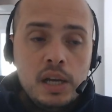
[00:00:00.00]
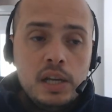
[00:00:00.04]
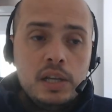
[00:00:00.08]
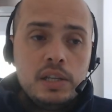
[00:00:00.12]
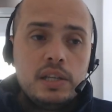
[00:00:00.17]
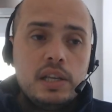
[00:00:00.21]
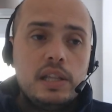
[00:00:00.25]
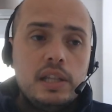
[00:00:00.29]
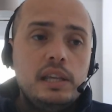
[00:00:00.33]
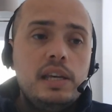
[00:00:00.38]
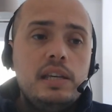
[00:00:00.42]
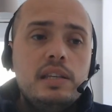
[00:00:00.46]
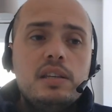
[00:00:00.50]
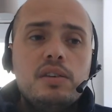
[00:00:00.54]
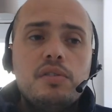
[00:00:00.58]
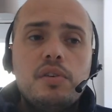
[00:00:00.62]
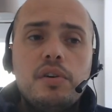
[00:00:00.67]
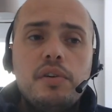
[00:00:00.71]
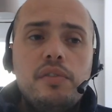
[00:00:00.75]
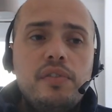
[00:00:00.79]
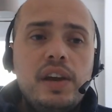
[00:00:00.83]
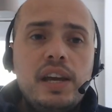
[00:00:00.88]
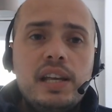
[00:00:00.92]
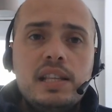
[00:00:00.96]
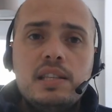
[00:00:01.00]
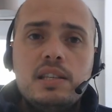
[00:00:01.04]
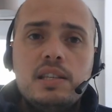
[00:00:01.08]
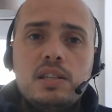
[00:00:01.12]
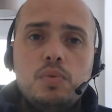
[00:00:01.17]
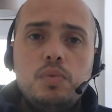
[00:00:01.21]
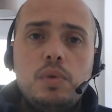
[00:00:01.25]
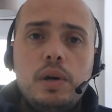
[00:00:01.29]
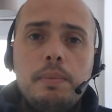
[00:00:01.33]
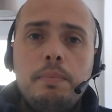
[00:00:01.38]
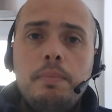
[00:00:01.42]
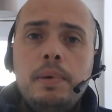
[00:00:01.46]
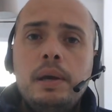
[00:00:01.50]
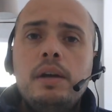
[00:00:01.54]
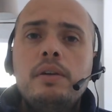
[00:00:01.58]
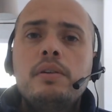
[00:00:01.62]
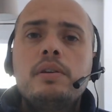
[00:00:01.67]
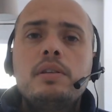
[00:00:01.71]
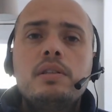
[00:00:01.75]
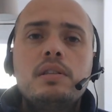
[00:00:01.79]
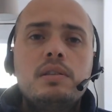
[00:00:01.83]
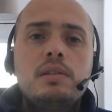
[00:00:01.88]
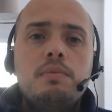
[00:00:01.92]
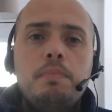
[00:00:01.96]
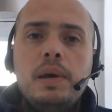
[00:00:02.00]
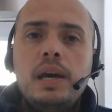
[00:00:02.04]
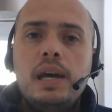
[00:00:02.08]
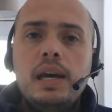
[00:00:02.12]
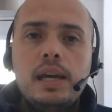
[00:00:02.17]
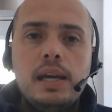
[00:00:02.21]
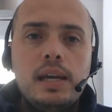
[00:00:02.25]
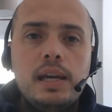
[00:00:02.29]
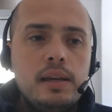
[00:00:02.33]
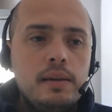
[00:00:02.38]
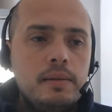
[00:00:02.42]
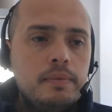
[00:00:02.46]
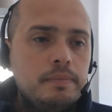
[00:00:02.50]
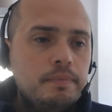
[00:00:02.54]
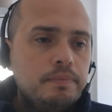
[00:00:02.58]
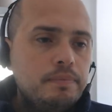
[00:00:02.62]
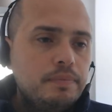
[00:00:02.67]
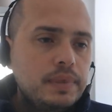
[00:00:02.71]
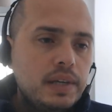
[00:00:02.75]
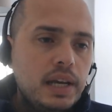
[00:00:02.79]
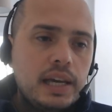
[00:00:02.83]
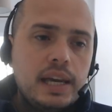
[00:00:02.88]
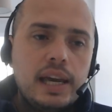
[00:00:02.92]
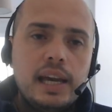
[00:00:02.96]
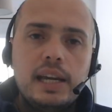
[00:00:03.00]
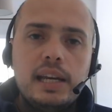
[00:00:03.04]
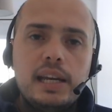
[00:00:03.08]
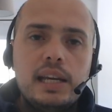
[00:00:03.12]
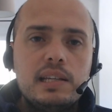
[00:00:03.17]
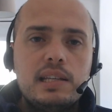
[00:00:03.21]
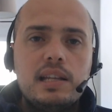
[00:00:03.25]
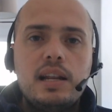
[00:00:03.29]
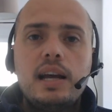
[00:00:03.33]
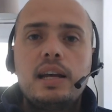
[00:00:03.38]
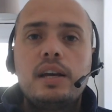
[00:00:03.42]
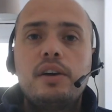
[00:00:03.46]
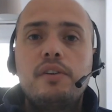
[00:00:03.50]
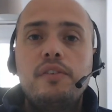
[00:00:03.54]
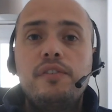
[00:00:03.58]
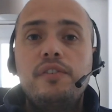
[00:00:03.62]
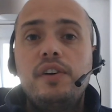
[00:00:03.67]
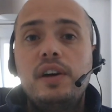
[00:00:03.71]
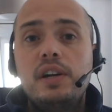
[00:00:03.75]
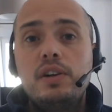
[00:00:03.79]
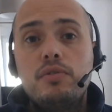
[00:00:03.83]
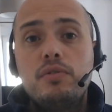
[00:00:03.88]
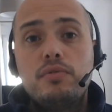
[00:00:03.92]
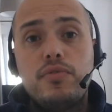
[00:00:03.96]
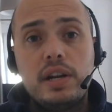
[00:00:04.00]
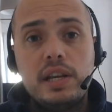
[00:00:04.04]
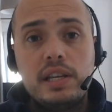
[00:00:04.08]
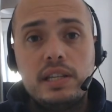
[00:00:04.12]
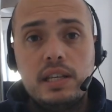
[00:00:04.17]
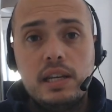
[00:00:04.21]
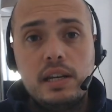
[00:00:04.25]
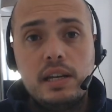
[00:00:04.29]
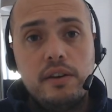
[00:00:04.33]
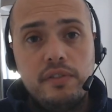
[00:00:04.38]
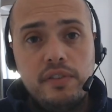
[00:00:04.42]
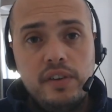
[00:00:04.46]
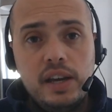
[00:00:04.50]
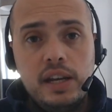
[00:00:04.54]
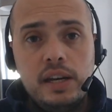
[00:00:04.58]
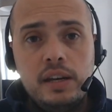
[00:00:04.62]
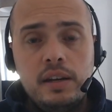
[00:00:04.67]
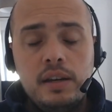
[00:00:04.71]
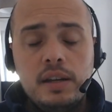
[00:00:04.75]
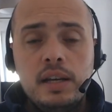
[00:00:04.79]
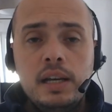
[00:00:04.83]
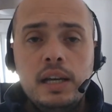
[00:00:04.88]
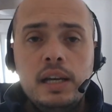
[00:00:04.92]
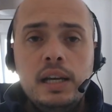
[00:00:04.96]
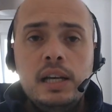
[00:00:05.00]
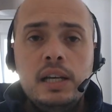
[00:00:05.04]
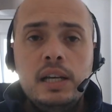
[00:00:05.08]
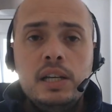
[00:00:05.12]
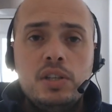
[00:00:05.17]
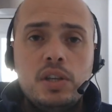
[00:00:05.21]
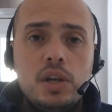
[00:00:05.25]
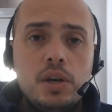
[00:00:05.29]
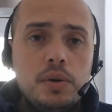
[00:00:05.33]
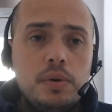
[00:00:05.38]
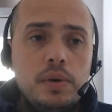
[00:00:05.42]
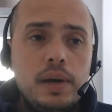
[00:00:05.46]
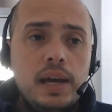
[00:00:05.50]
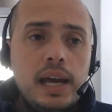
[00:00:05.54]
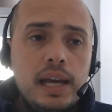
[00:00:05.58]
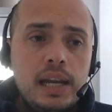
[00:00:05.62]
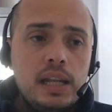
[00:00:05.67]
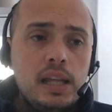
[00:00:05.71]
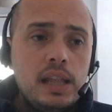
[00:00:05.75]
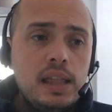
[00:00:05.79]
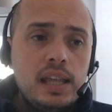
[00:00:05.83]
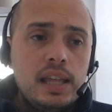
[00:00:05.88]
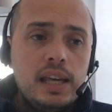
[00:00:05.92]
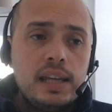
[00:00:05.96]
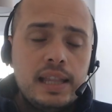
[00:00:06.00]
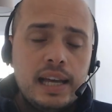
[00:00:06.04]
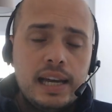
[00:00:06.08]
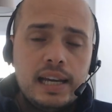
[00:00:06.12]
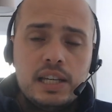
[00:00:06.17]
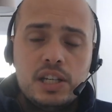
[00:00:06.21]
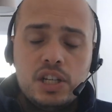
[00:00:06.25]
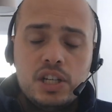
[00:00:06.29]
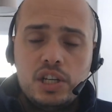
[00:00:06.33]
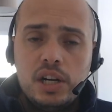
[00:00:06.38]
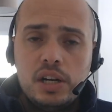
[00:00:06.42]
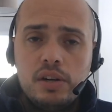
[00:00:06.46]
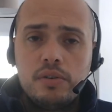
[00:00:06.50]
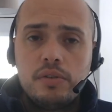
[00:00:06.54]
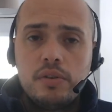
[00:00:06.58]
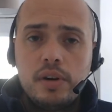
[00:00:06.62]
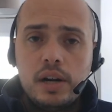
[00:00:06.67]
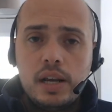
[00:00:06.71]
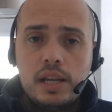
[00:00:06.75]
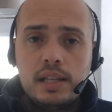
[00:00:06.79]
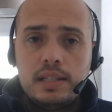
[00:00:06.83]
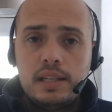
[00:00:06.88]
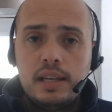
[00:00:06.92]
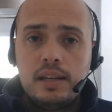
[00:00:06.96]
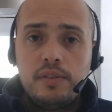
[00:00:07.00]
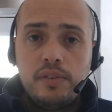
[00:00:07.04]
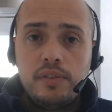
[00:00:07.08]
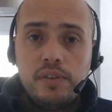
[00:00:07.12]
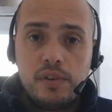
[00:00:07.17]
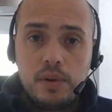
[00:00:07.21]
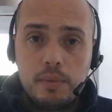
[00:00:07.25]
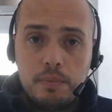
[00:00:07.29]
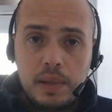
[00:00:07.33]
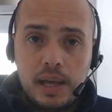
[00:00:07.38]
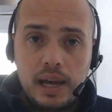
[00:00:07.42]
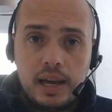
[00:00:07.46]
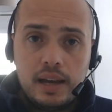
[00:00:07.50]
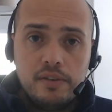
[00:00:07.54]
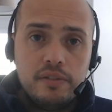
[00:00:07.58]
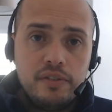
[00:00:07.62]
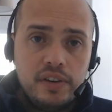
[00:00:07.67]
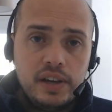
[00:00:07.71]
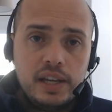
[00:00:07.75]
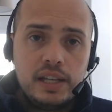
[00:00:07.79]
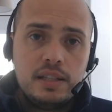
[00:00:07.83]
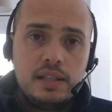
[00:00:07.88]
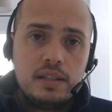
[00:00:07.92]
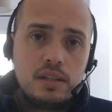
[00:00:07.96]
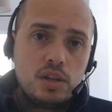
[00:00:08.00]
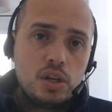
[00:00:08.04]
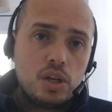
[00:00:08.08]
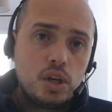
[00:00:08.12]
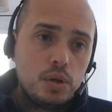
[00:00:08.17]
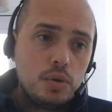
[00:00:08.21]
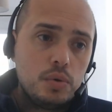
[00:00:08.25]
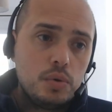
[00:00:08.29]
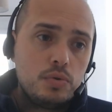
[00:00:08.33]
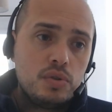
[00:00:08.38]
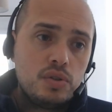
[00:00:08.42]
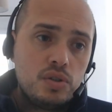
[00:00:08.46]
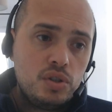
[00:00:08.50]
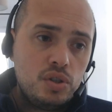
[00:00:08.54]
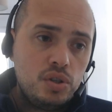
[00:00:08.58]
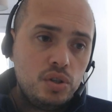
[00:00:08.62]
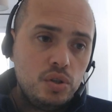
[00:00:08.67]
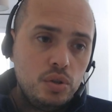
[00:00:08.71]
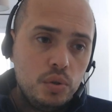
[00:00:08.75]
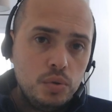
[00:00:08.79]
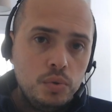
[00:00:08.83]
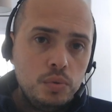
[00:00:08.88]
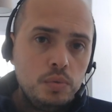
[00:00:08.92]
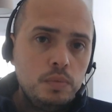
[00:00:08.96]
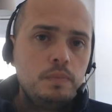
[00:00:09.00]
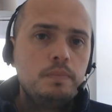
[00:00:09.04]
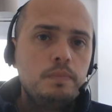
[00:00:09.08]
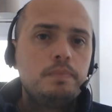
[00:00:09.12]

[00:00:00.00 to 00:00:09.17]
So these are events where parents pay, again, it's like a fundraising event. So anything that is generated from that event goes to